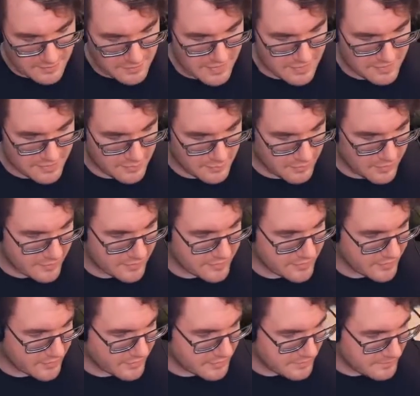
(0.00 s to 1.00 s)
bash
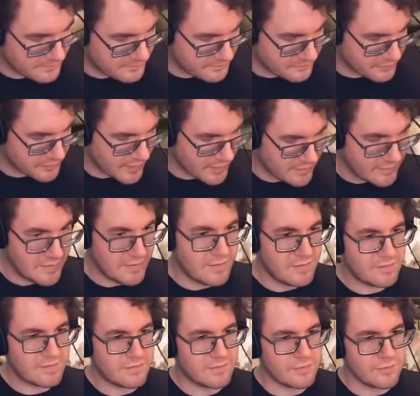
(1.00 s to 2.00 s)
project.
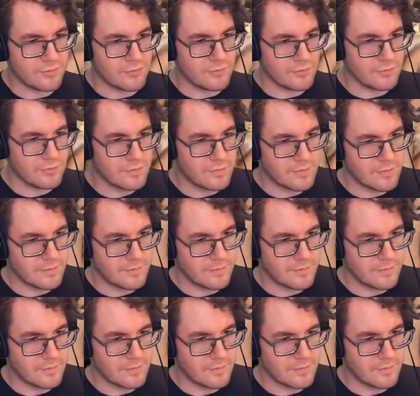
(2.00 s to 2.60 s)
These two,